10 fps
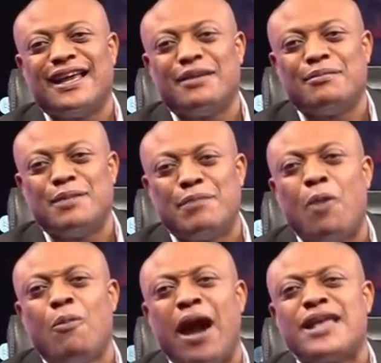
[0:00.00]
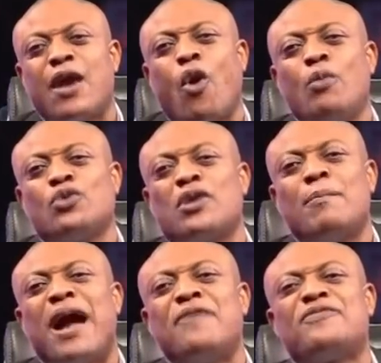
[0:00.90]
My mom, I called me to the
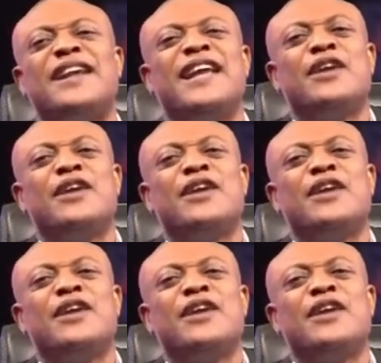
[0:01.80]
bar Friday.